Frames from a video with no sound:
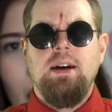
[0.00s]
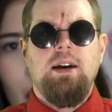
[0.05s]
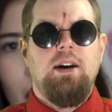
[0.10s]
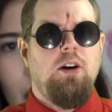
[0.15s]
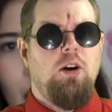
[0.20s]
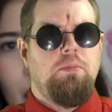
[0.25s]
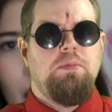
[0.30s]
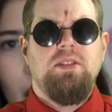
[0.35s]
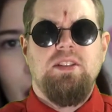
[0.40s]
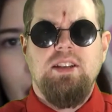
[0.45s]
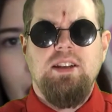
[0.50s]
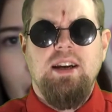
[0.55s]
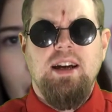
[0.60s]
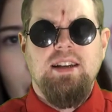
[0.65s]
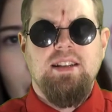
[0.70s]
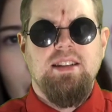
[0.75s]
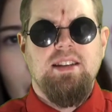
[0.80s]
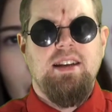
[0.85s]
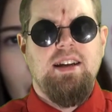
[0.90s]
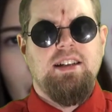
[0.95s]
Hope to see you
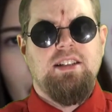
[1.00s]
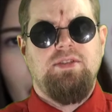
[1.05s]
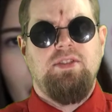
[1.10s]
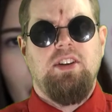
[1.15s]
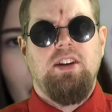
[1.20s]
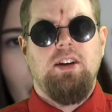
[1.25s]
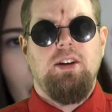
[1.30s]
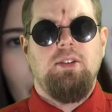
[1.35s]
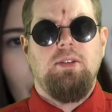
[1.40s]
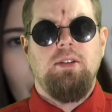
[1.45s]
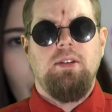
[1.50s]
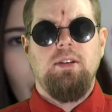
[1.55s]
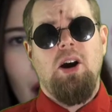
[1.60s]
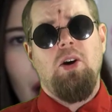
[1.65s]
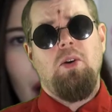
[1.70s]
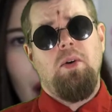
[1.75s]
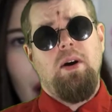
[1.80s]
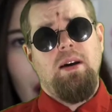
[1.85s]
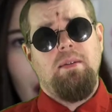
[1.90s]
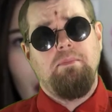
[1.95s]
guys in the next video.
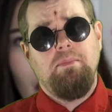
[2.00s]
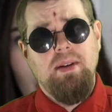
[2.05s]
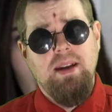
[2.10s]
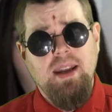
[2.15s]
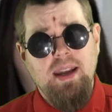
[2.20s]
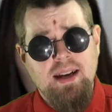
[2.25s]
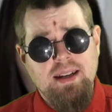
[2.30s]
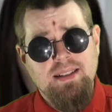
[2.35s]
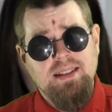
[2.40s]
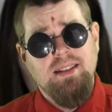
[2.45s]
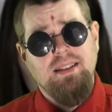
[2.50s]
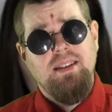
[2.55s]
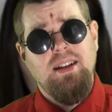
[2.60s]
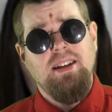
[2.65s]
Oh, and P.S.